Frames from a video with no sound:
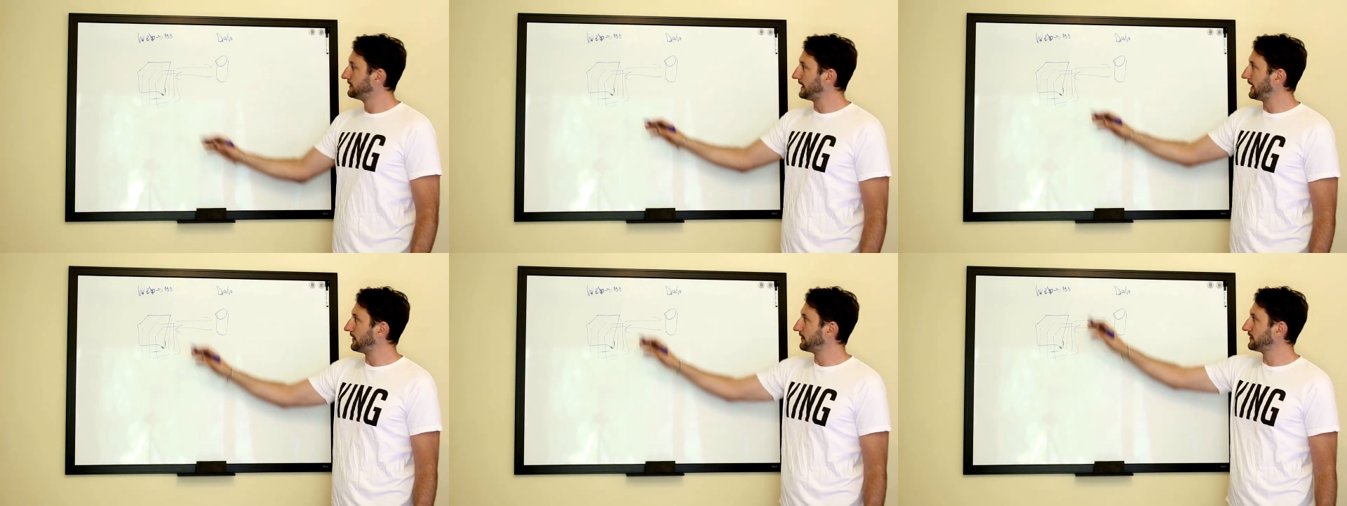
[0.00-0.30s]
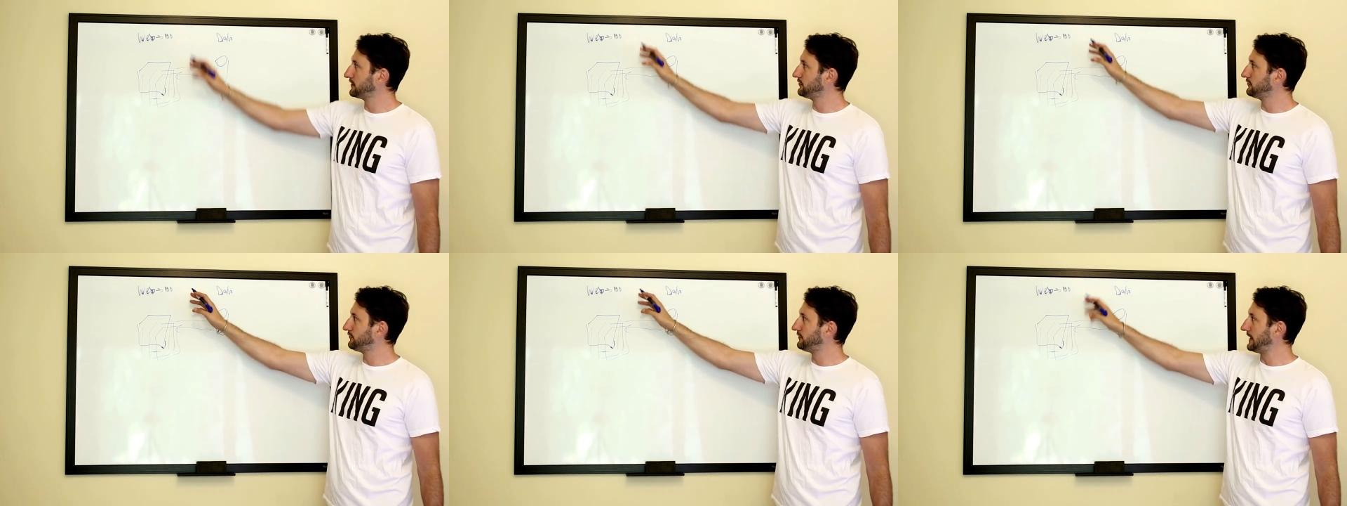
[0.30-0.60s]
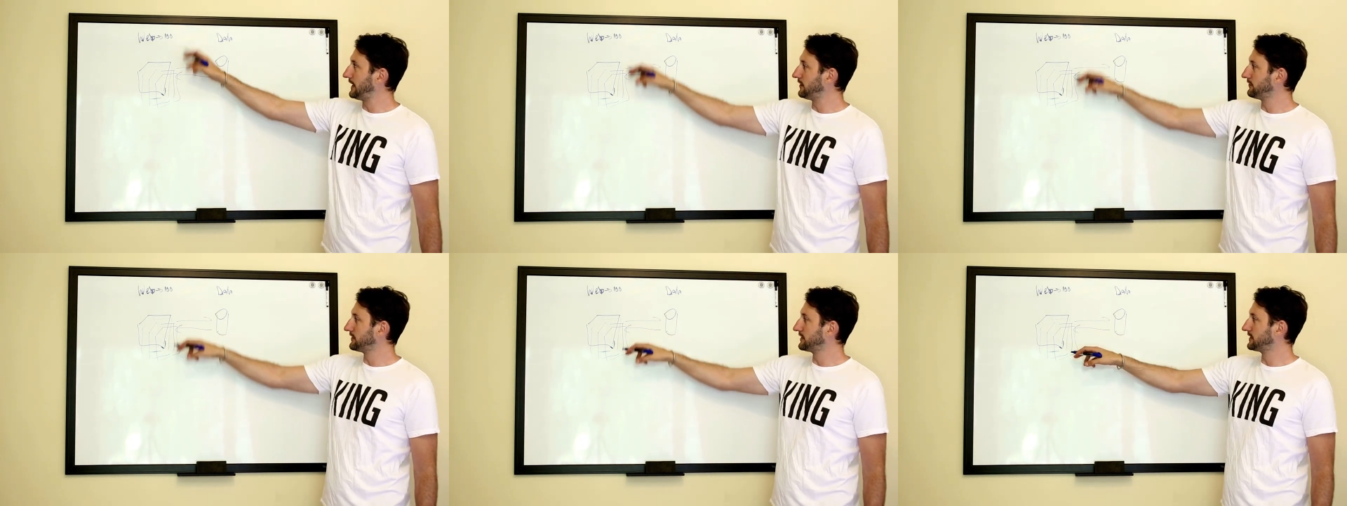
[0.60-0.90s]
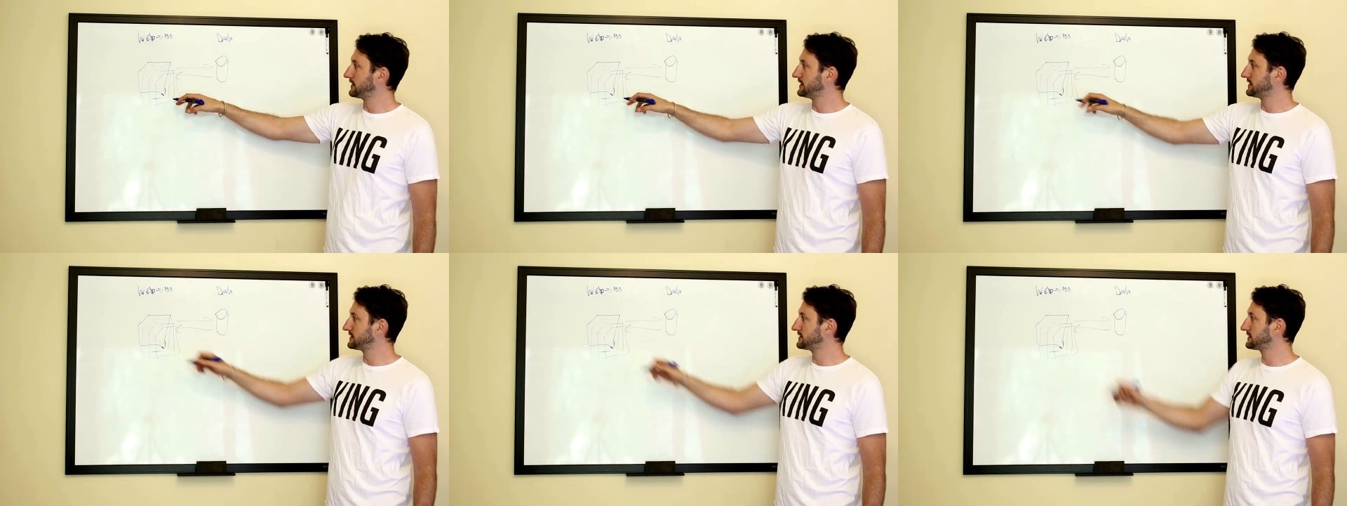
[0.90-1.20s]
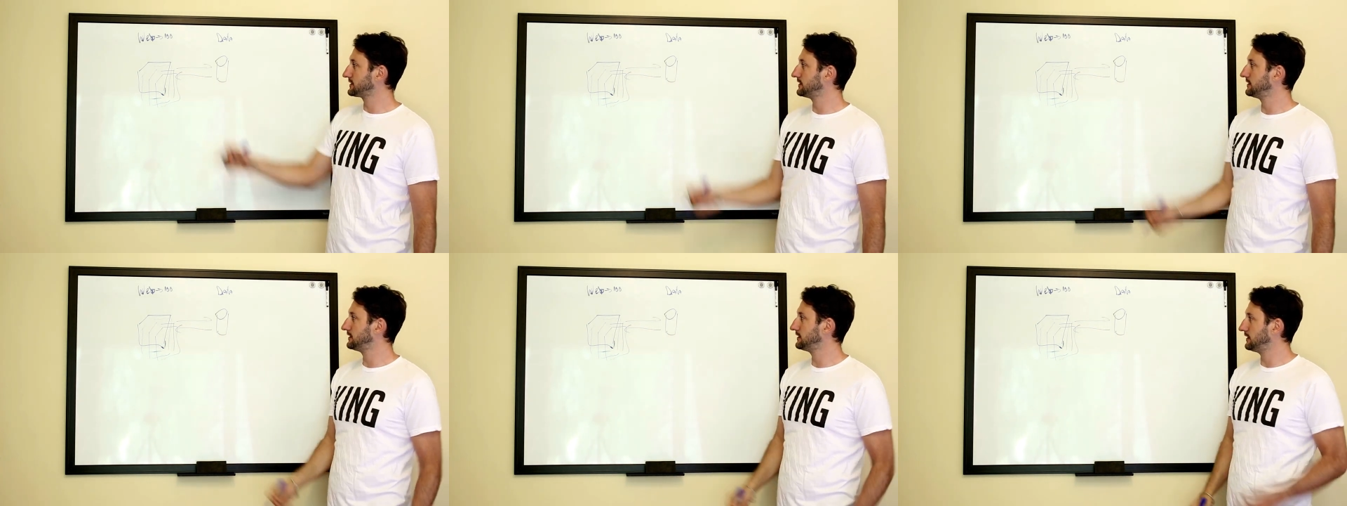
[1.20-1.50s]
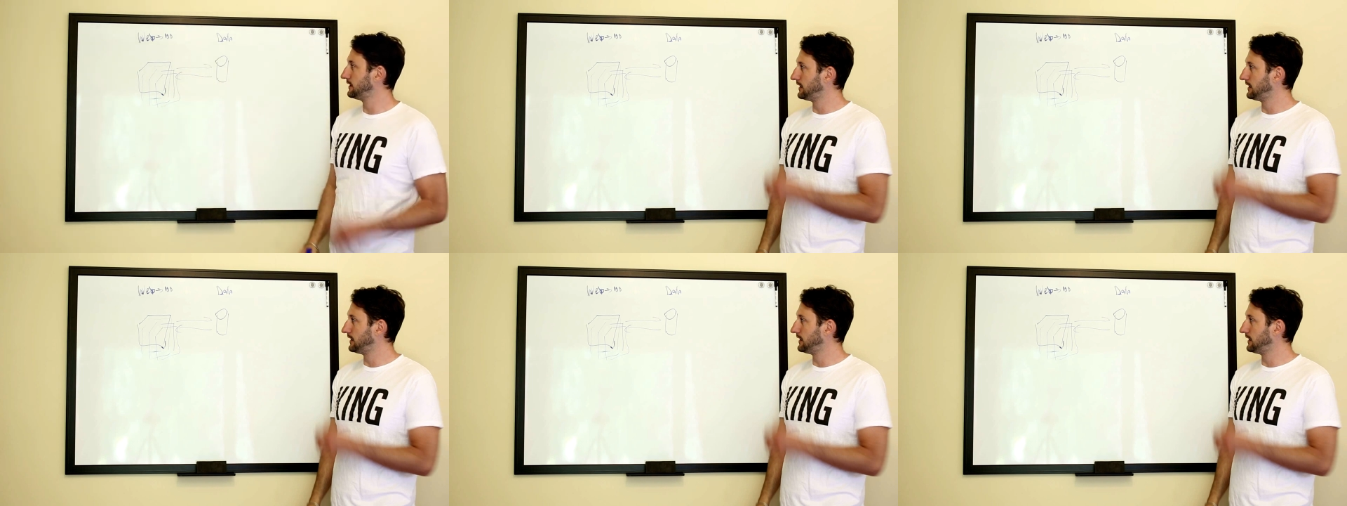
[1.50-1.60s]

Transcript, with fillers: now that you've found that this